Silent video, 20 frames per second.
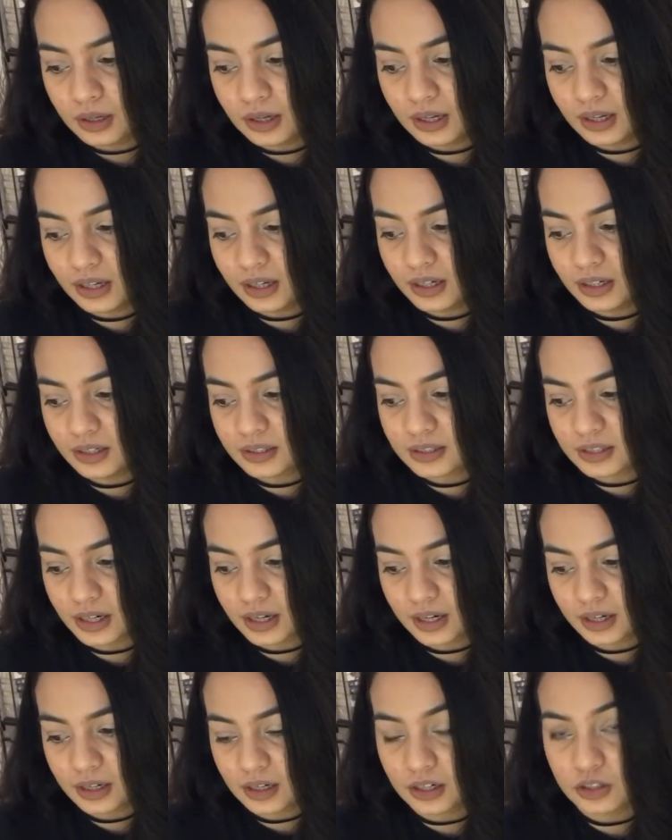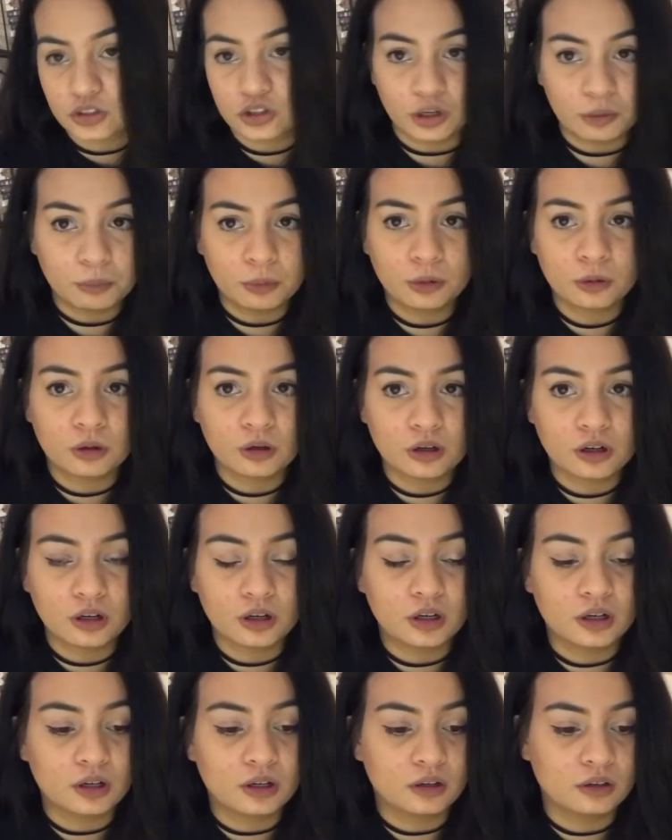is like a troubled
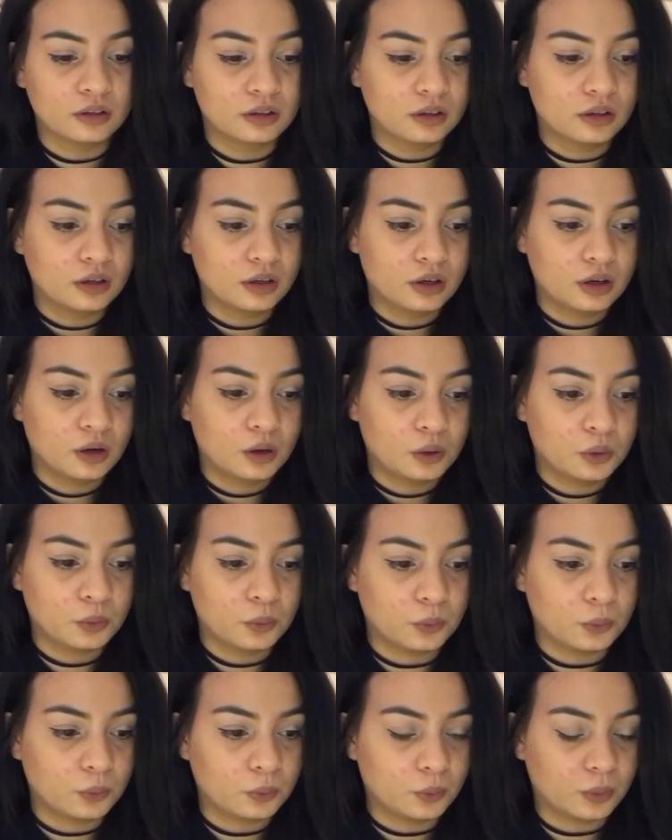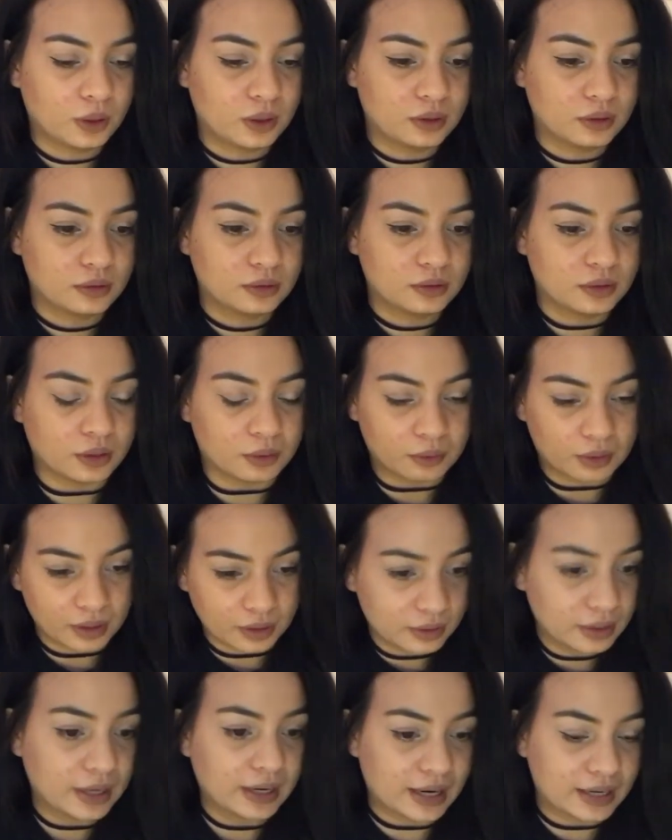girl who,
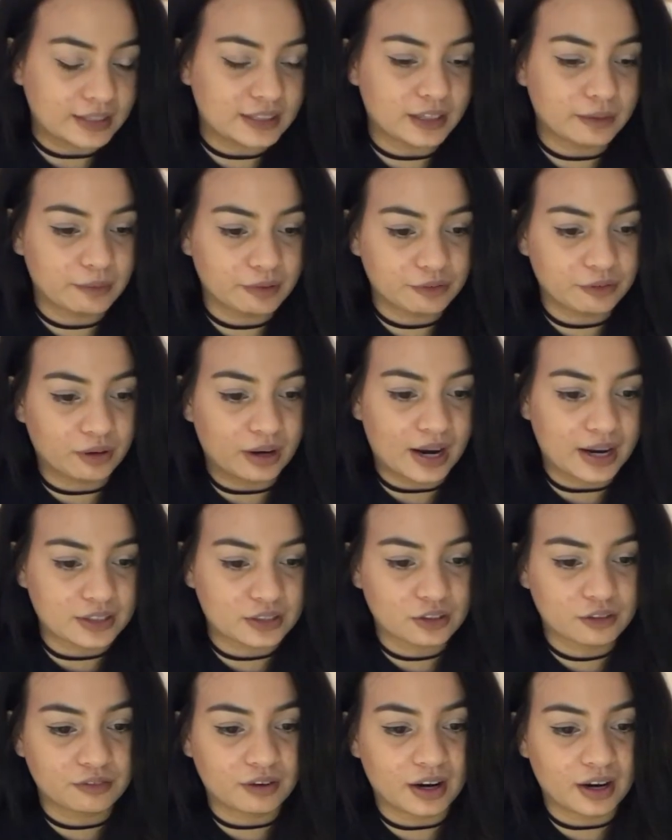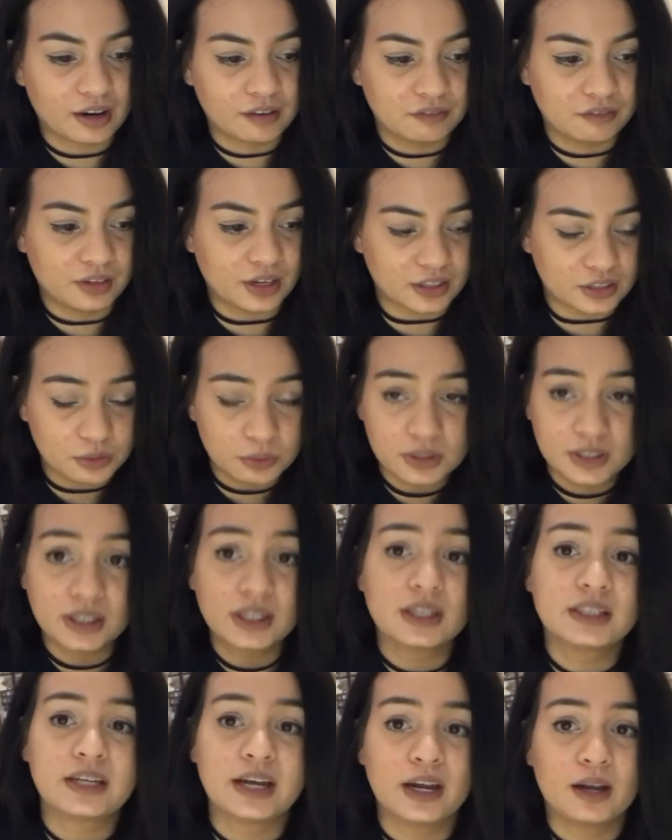like I said before, has survived a suicide
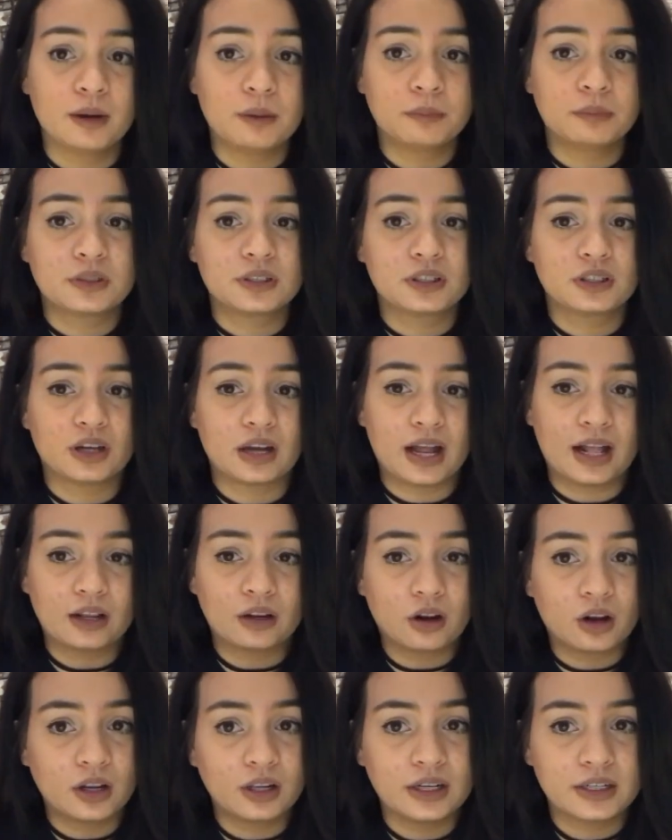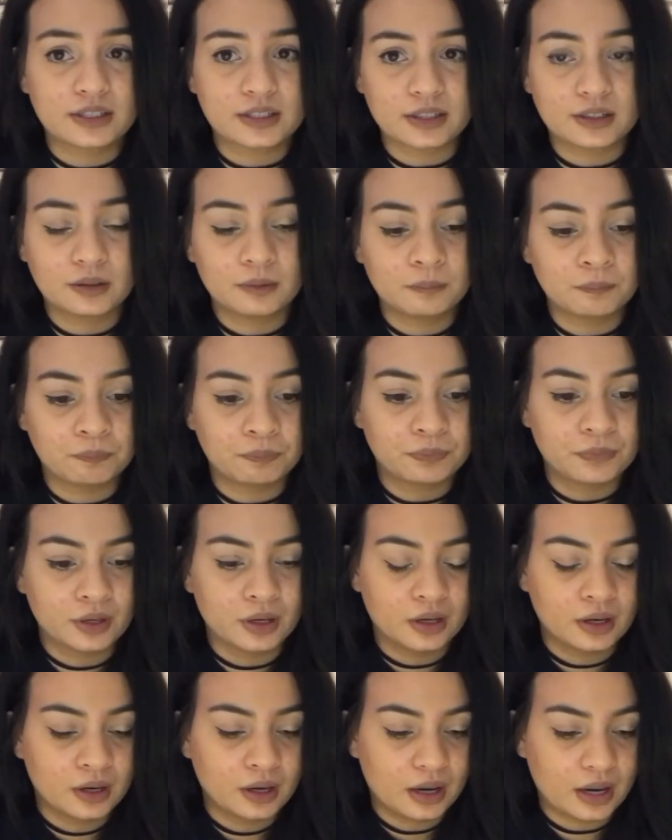attempt, alcoholism,
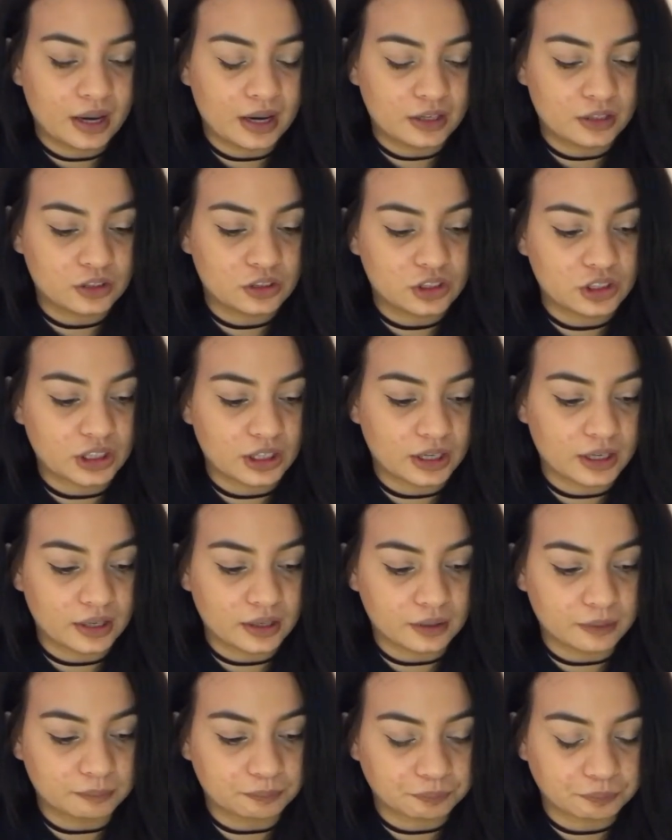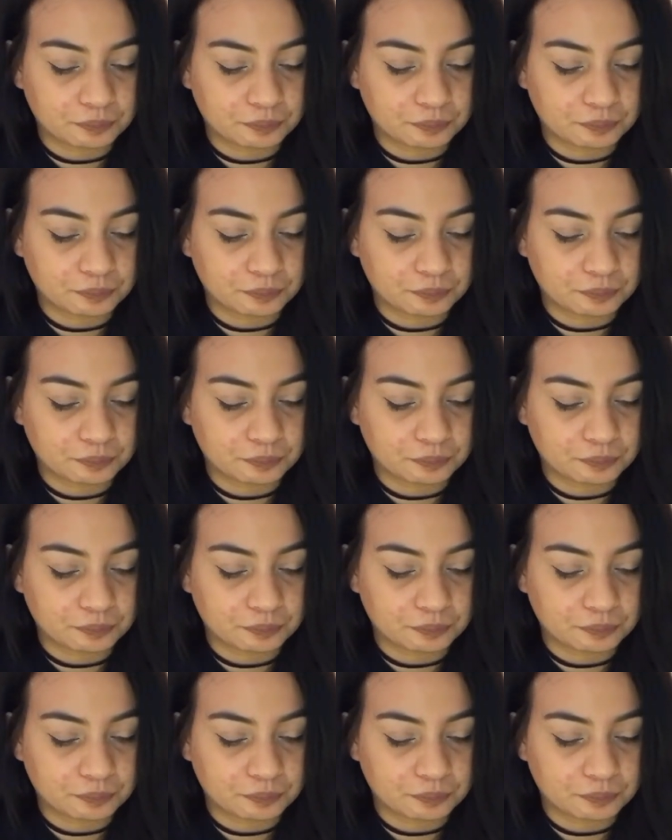and she's